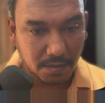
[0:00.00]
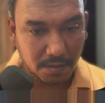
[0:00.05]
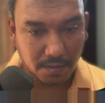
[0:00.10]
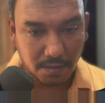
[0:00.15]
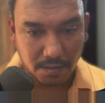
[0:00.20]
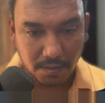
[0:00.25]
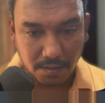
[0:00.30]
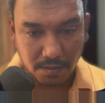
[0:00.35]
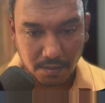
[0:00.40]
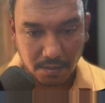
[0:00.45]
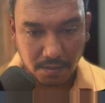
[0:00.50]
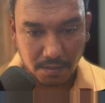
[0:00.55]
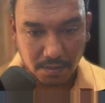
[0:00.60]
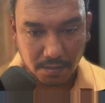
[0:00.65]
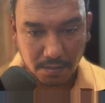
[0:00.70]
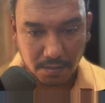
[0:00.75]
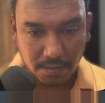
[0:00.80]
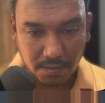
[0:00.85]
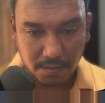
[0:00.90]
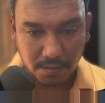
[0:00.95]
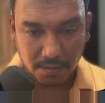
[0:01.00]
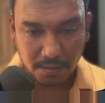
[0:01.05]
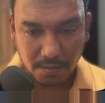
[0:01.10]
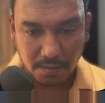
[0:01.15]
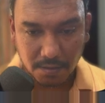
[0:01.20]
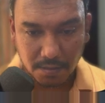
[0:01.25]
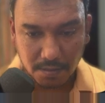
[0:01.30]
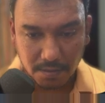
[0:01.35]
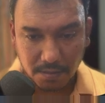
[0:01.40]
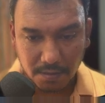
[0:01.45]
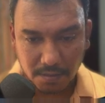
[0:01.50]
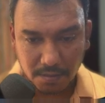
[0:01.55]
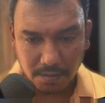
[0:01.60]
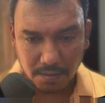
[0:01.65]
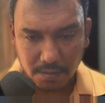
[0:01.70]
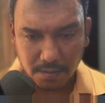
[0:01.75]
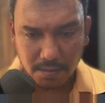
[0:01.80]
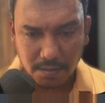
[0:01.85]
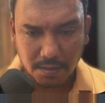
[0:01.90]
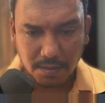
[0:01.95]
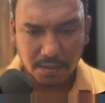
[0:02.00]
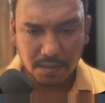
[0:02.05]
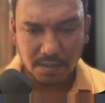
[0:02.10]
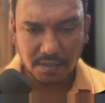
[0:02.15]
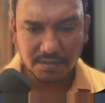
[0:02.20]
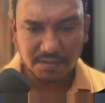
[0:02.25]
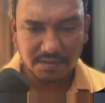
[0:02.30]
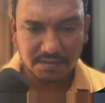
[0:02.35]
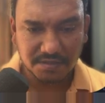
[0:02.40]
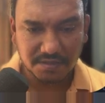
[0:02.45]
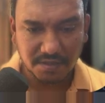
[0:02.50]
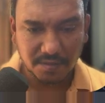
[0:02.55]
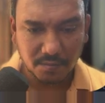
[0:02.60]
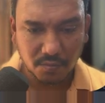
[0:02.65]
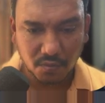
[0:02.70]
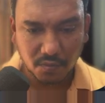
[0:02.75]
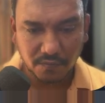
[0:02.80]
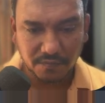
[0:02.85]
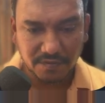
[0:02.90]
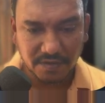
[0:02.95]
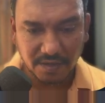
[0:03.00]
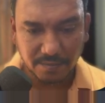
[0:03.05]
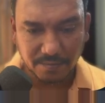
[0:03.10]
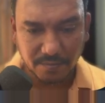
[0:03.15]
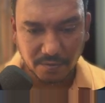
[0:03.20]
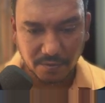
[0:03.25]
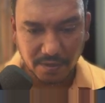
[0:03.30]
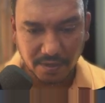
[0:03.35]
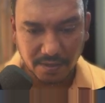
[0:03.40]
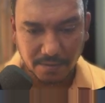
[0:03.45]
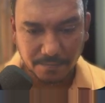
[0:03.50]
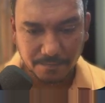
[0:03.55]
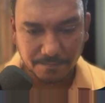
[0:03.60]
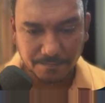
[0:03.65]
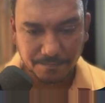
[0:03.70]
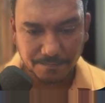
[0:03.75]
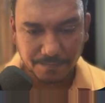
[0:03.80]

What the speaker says: I'll just remove them, okay?